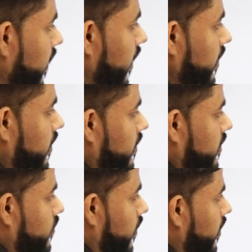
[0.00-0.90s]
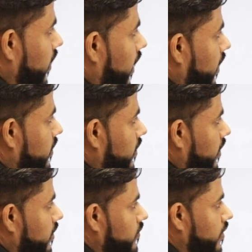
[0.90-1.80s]
plane, this one and
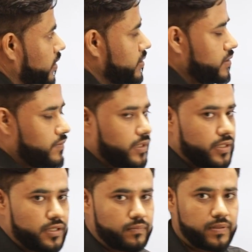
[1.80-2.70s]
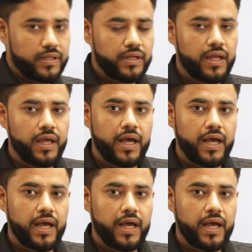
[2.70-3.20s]
another one is the vertical plane